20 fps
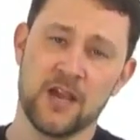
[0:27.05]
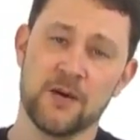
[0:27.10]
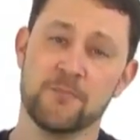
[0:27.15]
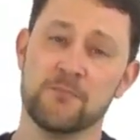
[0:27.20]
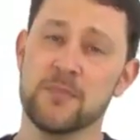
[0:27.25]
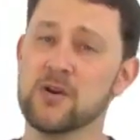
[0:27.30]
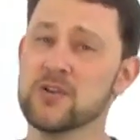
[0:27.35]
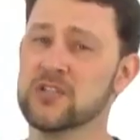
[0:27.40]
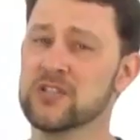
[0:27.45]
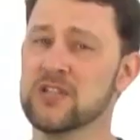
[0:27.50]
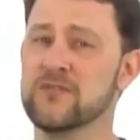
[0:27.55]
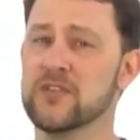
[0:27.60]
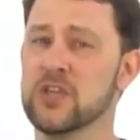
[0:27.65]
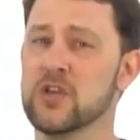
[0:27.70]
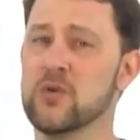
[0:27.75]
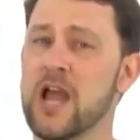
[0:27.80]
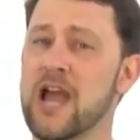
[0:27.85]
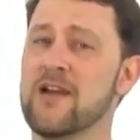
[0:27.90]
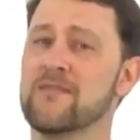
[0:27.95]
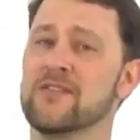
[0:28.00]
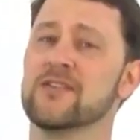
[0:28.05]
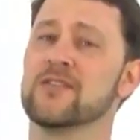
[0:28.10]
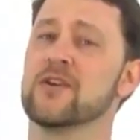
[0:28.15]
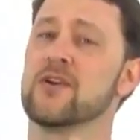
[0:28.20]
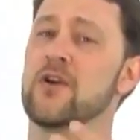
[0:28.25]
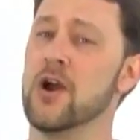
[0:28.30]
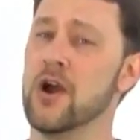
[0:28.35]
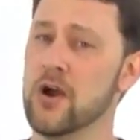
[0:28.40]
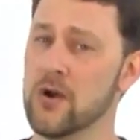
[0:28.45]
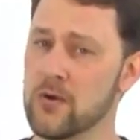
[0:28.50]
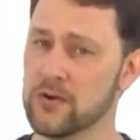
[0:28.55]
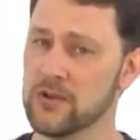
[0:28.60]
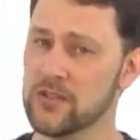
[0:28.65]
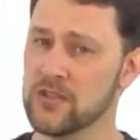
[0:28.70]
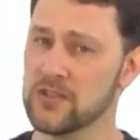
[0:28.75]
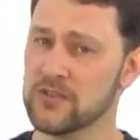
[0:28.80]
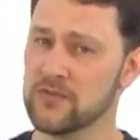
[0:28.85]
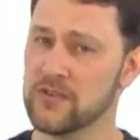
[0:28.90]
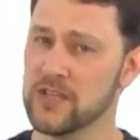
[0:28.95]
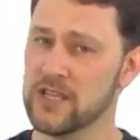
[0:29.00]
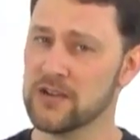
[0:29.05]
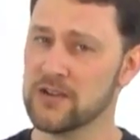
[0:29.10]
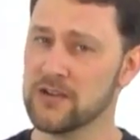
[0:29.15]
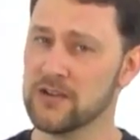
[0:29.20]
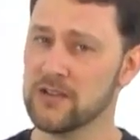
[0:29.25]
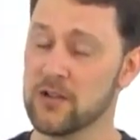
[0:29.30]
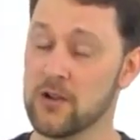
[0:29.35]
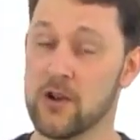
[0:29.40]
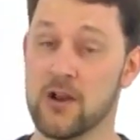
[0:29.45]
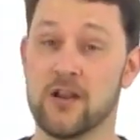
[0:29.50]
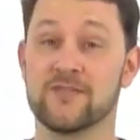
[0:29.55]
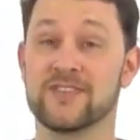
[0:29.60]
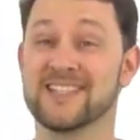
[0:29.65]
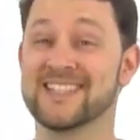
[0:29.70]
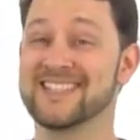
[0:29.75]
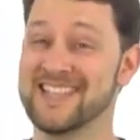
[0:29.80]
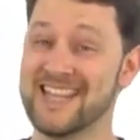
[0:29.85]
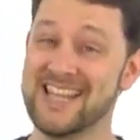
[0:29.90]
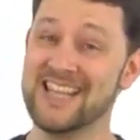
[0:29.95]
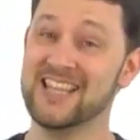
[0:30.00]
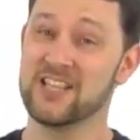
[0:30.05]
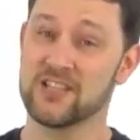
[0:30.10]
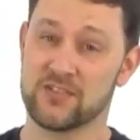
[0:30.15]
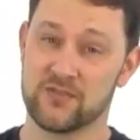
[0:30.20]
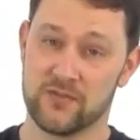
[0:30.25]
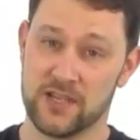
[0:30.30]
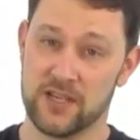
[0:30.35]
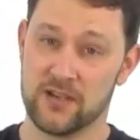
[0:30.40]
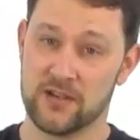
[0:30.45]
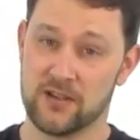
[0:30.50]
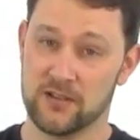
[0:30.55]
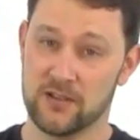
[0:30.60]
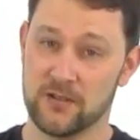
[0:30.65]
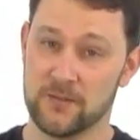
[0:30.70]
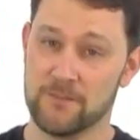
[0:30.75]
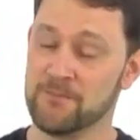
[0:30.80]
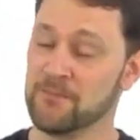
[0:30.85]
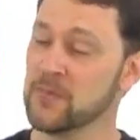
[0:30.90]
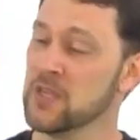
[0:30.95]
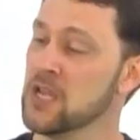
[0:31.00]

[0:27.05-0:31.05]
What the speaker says: Most of you have either owned this vehicle or have seen this vehicle,